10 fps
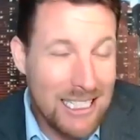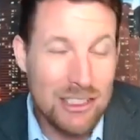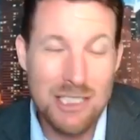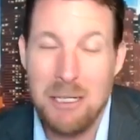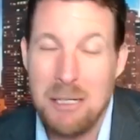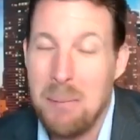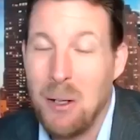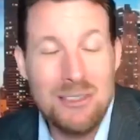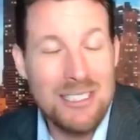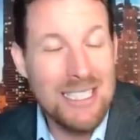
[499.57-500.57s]
You should be
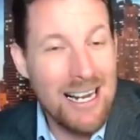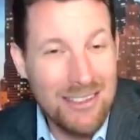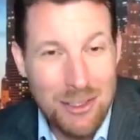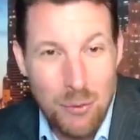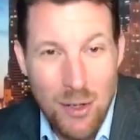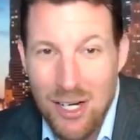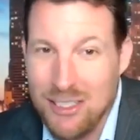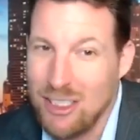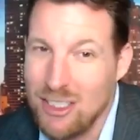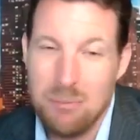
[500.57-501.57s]
posting that on your wall.
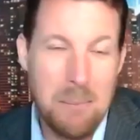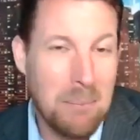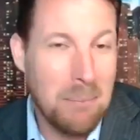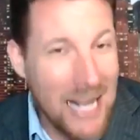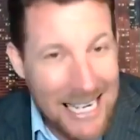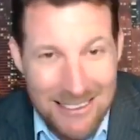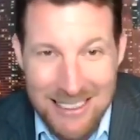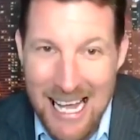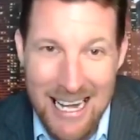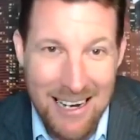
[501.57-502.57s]
You should be
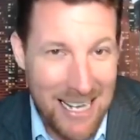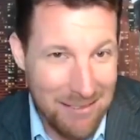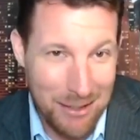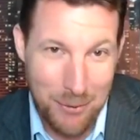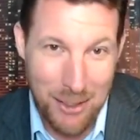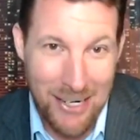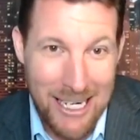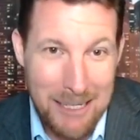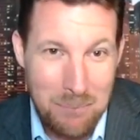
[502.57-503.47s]
blasting that out everywhere, right?